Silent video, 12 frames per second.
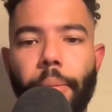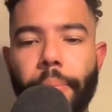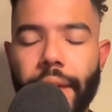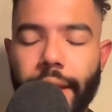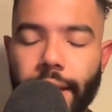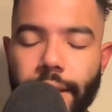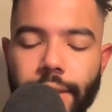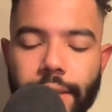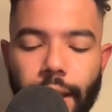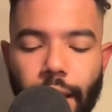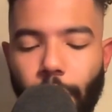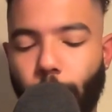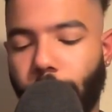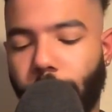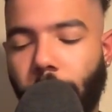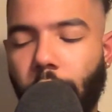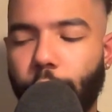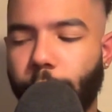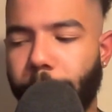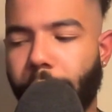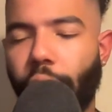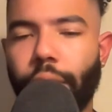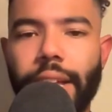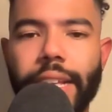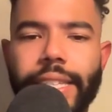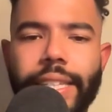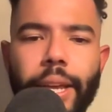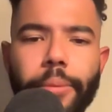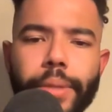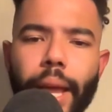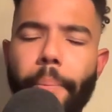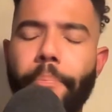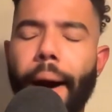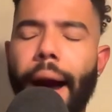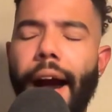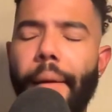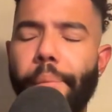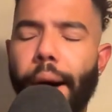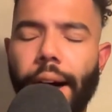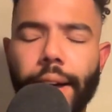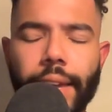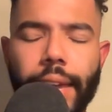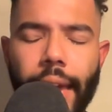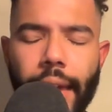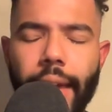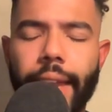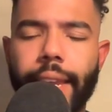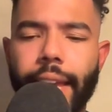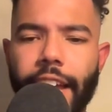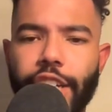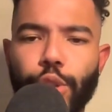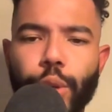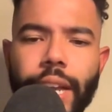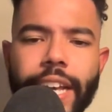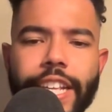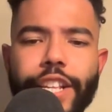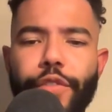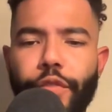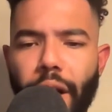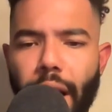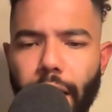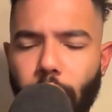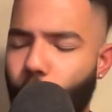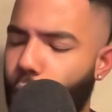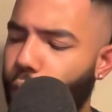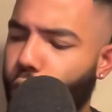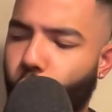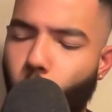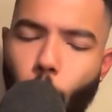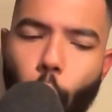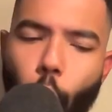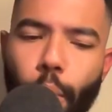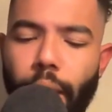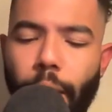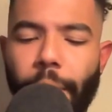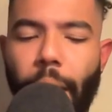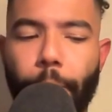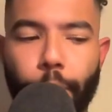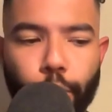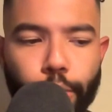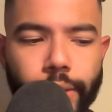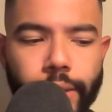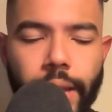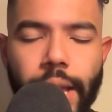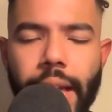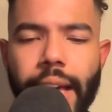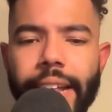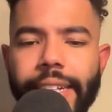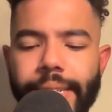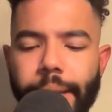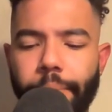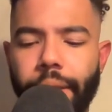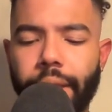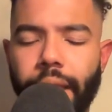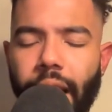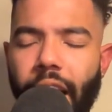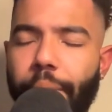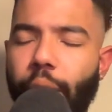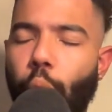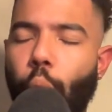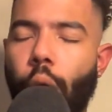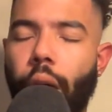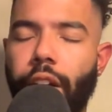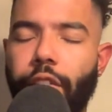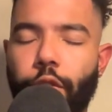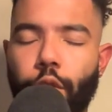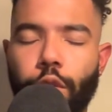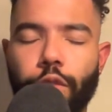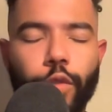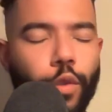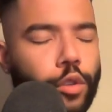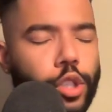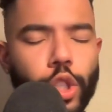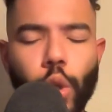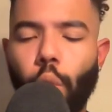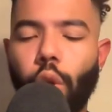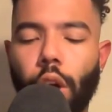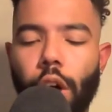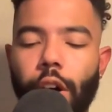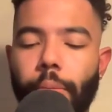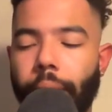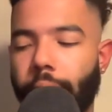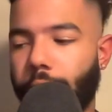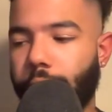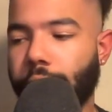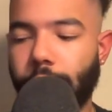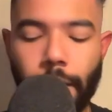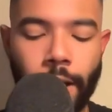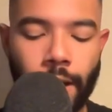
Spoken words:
Because like we talked about, it seems like Papa Ken Kendrick is finally going to open up that purse. It's something that I've been wanting for so long because,